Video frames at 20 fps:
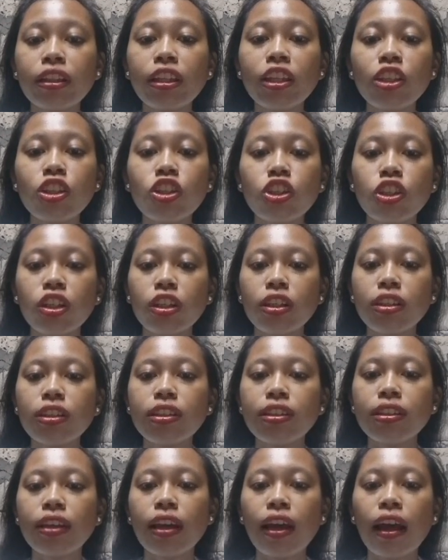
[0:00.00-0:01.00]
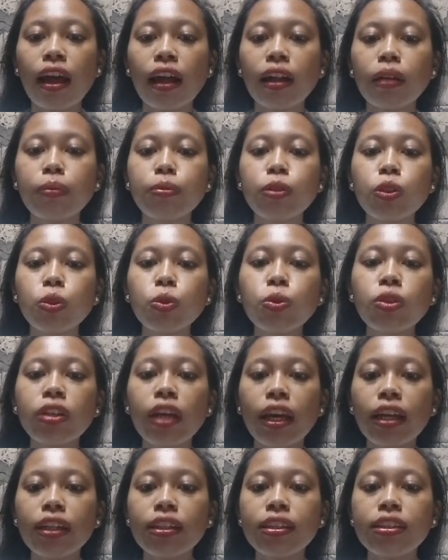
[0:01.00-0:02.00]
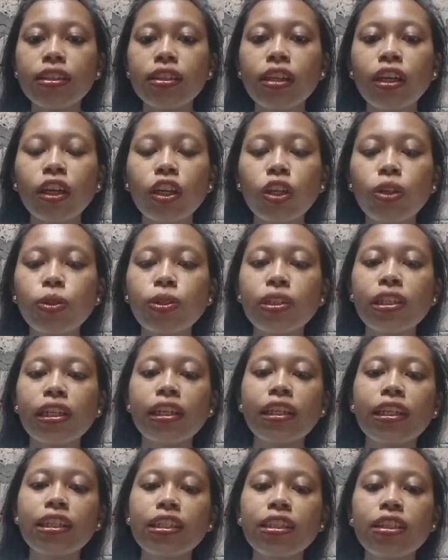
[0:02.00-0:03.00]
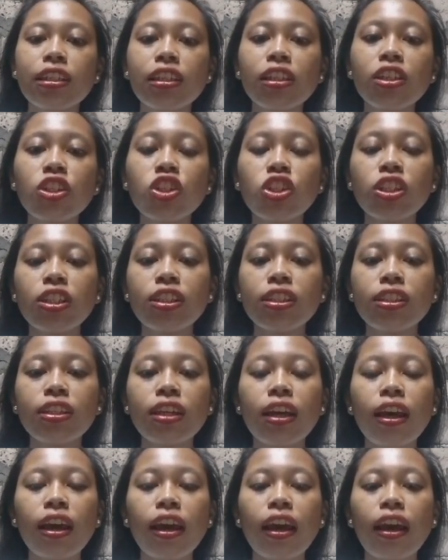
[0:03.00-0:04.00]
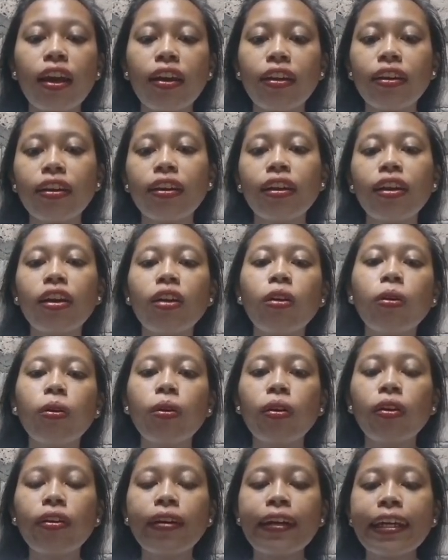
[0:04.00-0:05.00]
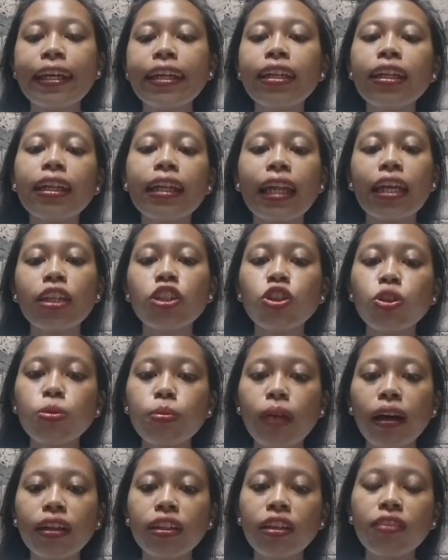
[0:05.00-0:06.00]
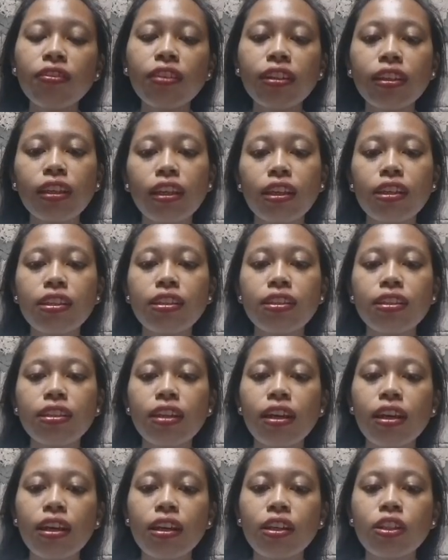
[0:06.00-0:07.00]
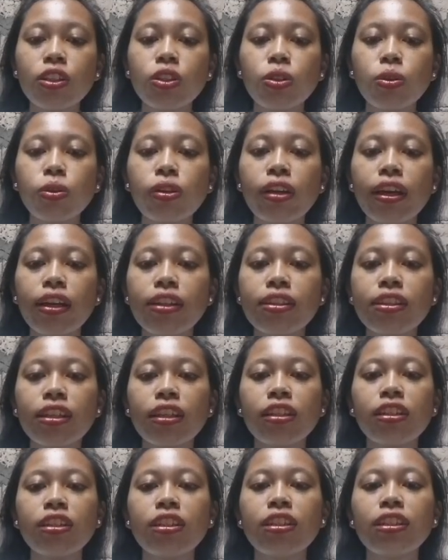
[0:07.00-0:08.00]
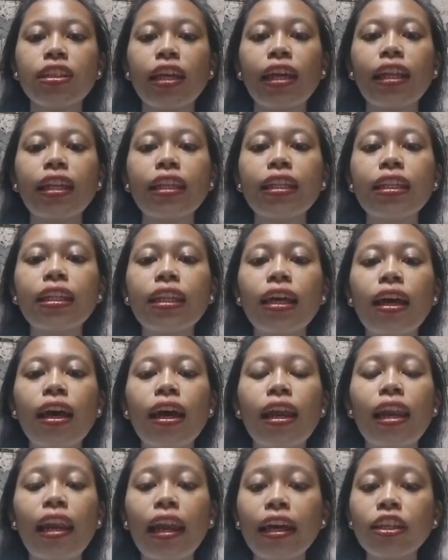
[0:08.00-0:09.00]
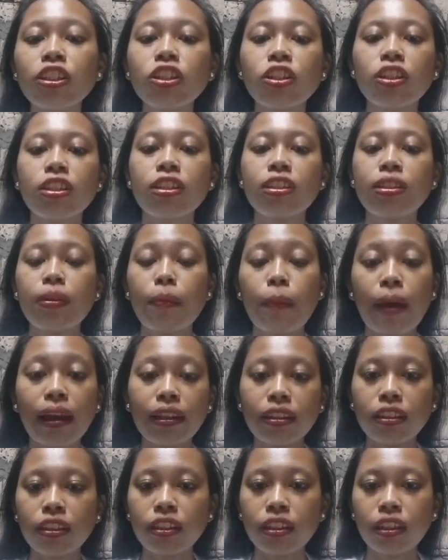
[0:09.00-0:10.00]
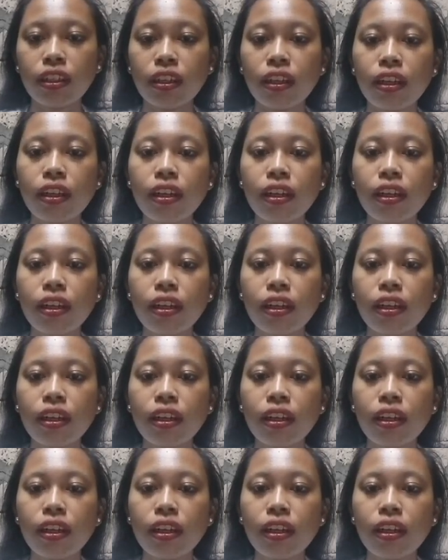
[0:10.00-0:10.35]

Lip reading: teachers help students use learning strategies in real classroom activities, students understand lessons better.